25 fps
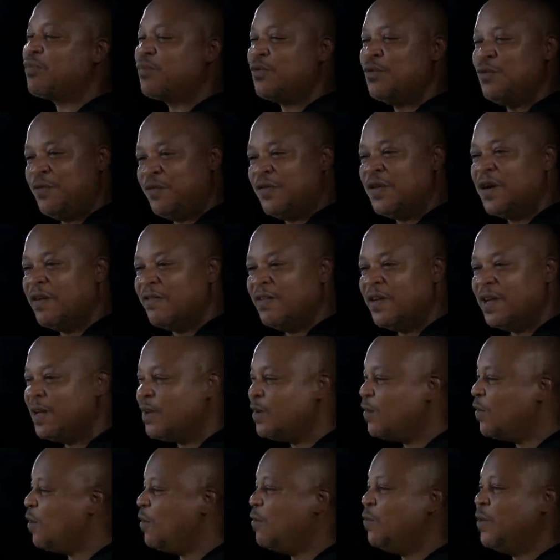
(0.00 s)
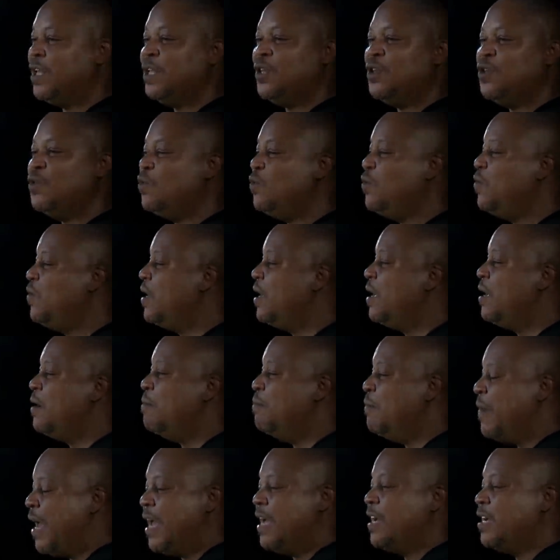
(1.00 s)
proof of it, or when you
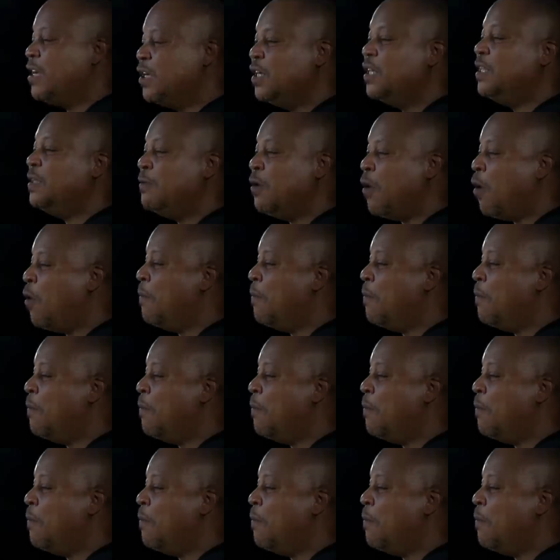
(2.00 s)
make good,